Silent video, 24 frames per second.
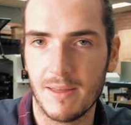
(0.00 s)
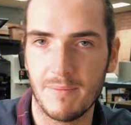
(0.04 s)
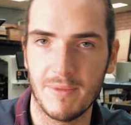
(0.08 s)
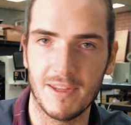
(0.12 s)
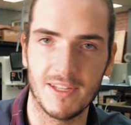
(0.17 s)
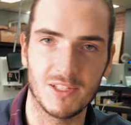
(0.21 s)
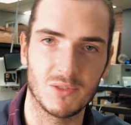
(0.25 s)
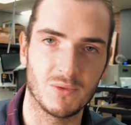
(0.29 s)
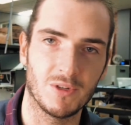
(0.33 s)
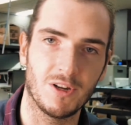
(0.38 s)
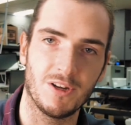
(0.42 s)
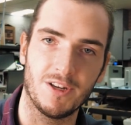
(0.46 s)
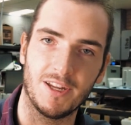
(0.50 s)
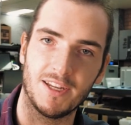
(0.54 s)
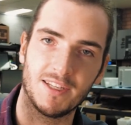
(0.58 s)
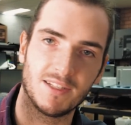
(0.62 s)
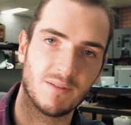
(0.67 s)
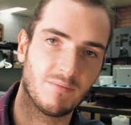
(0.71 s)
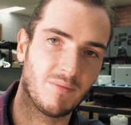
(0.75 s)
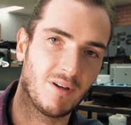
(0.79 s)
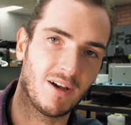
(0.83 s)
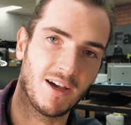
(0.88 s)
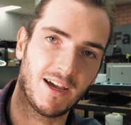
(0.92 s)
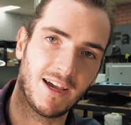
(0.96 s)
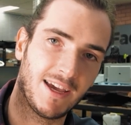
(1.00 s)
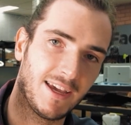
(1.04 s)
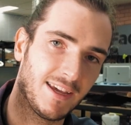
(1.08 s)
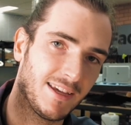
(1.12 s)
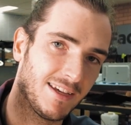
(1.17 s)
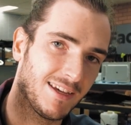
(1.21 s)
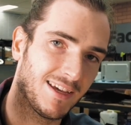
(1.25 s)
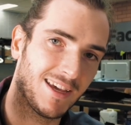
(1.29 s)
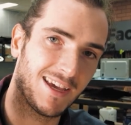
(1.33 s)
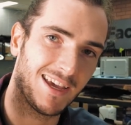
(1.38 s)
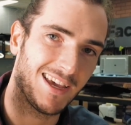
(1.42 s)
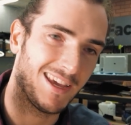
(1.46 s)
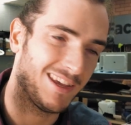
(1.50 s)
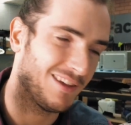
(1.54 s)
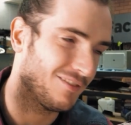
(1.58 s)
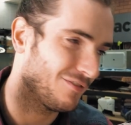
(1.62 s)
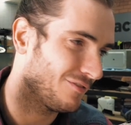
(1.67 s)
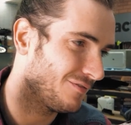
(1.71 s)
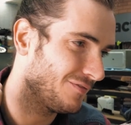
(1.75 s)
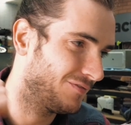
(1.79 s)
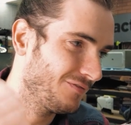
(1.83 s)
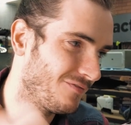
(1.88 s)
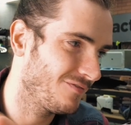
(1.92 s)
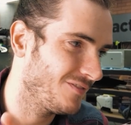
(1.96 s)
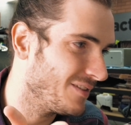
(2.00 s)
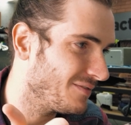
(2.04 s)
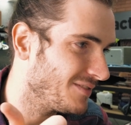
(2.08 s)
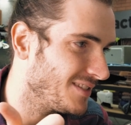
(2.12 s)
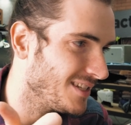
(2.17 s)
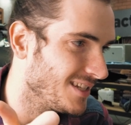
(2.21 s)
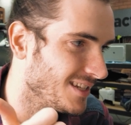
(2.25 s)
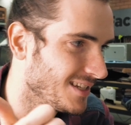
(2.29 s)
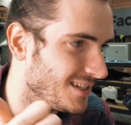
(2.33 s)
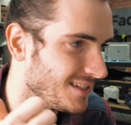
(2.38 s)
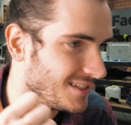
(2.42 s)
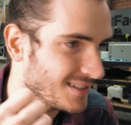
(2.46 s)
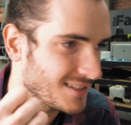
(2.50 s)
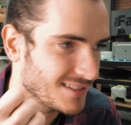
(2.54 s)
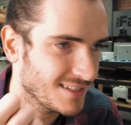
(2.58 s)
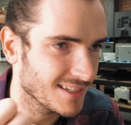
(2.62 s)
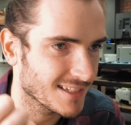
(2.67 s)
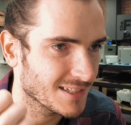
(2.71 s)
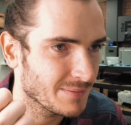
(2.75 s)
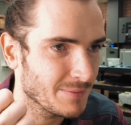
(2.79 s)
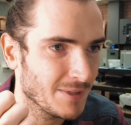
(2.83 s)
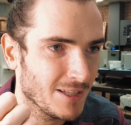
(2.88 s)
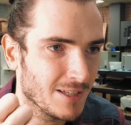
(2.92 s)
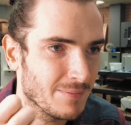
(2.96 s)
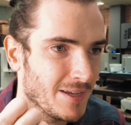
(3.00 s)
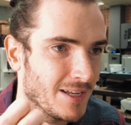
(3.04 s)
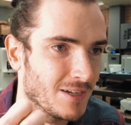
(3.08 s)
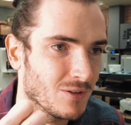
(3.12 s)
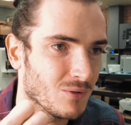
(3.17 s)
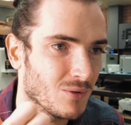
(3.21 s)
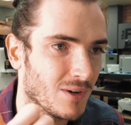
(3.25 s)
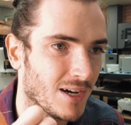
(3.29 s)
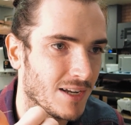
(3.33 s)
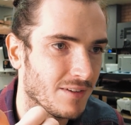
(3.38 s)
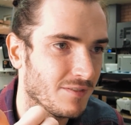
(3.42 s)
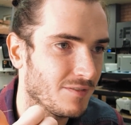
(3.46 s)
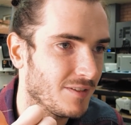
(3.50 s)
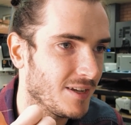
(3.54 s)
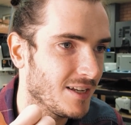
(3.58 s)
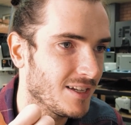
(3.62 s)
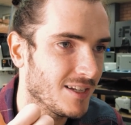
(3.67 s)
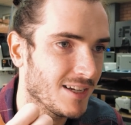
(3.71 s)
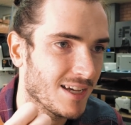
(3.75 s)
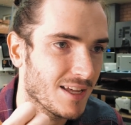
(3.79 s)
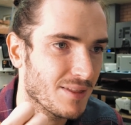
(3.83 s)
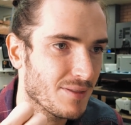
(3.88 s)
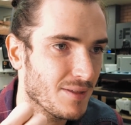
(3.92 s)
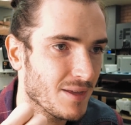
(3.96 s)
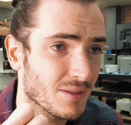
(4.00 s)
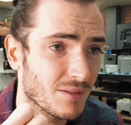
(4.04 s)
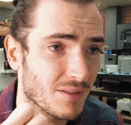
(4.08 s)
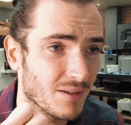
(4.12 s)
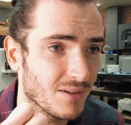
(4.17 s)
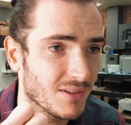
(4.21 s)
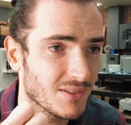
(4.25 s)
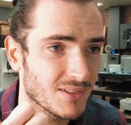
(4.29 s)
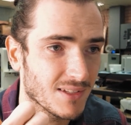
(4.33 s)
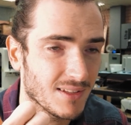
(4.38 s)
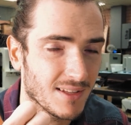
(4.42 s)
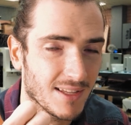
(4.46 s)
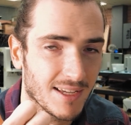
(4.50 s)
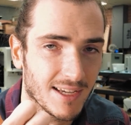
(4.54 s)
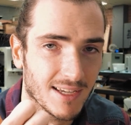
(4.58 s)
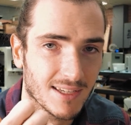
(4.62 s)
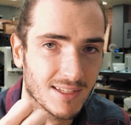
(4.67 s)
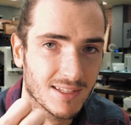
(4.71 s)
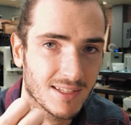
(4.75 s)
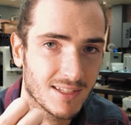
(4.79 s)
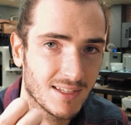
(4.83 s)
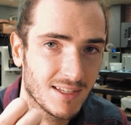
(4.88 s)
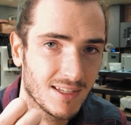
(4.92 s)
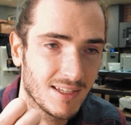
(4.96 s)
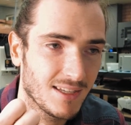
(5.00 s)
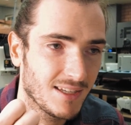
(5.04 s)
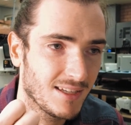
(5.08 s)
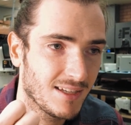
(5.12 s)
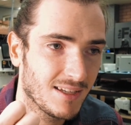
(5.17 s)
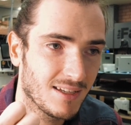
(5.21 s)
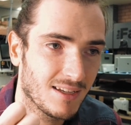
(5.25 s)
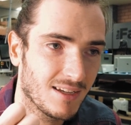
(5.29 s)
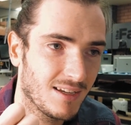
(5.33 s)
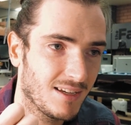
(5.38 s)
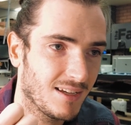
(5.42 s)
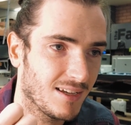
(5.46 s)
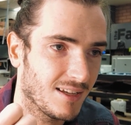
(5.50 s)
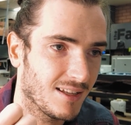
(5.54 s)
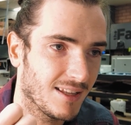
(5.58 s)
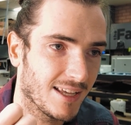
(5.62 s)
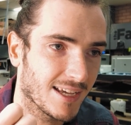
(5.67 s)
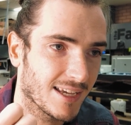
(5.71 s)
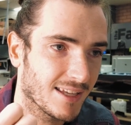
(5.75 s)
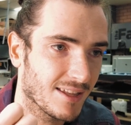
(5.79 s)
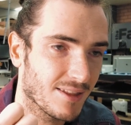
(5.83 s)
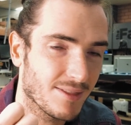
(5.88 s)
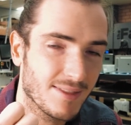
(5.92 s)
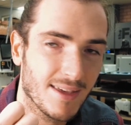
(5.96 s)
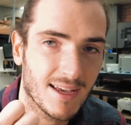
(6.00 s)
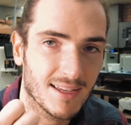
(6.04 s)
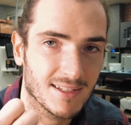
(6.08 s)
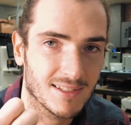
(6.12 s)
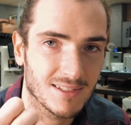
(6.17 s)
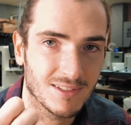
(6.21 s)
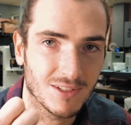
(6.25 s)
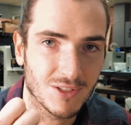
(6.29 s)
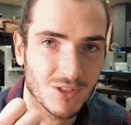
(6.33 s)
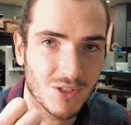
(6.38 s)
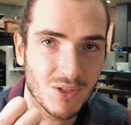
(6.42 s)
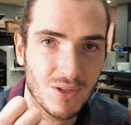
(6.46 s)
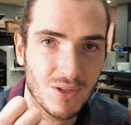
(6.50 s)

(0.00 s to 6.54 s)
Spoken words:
That means we don't need to buy a 56 millimeter wide feeder. I think those are like $1,000 or